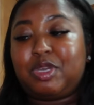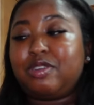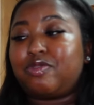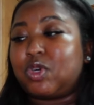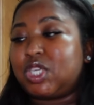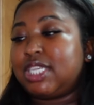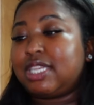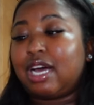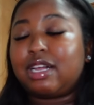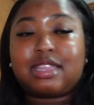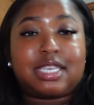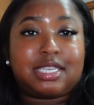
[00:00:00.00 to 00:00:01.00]
beautiful. She's
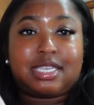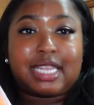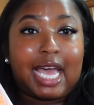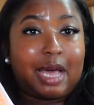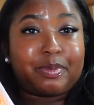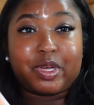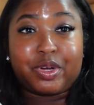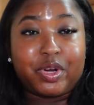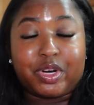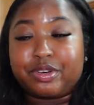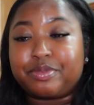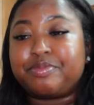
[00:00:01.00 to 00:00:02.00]
healthy. She's a happy
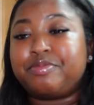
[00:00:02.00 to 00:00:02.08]
girl.